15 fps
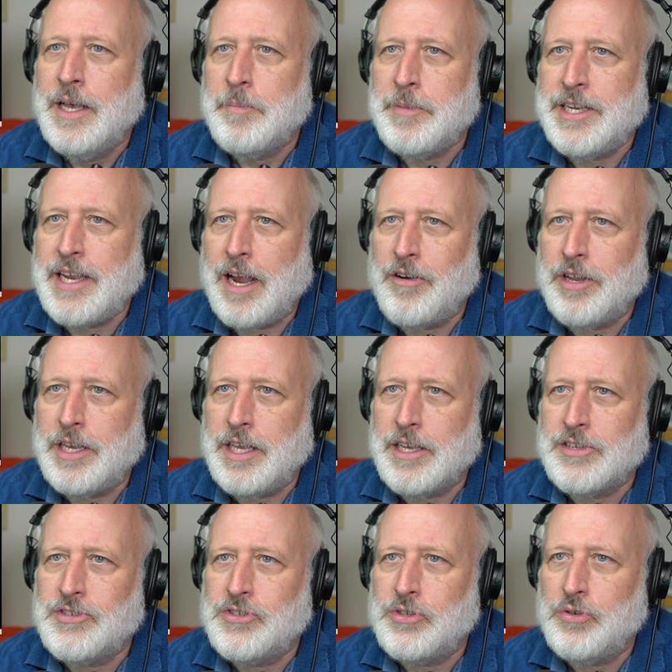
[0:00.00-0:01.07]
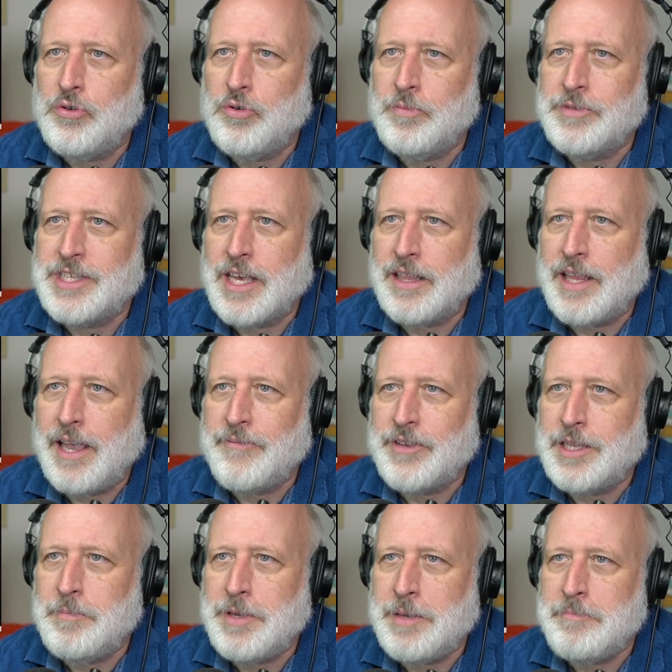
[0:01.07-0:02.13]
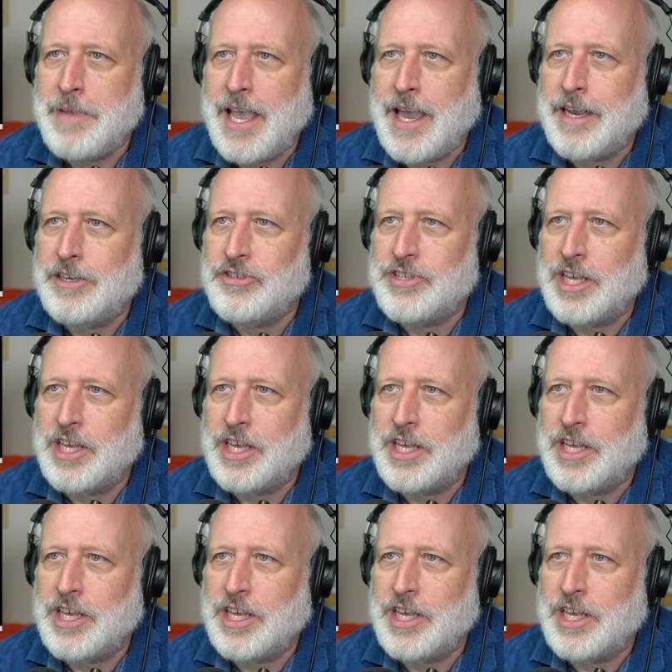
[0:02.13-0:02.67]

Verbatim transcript: Modernity assumes that life can be managed,